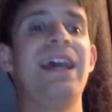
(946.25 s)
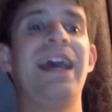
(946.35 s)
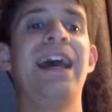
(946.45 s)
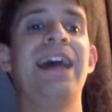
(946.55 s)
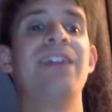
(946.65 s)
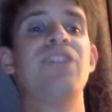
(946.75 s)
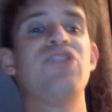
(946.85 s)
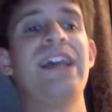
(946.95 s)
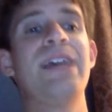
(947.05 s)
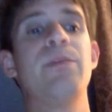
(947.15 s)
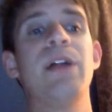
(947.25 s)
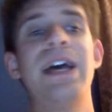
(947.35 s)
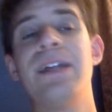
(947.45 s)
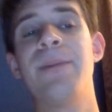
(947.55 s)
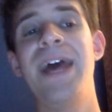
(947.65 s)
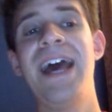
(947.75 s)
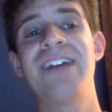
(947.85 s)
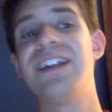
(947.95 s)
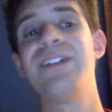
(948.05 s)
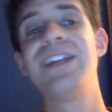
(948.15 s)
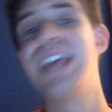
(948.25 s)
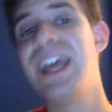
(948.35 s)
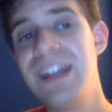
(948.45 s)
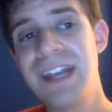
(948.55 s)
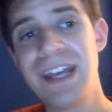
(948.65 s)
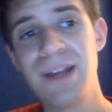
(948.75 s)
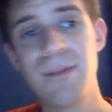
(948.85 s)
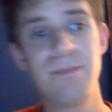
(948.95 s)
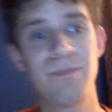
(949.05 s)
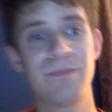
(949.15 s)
and Chad Gable ended up accidentally hitting him.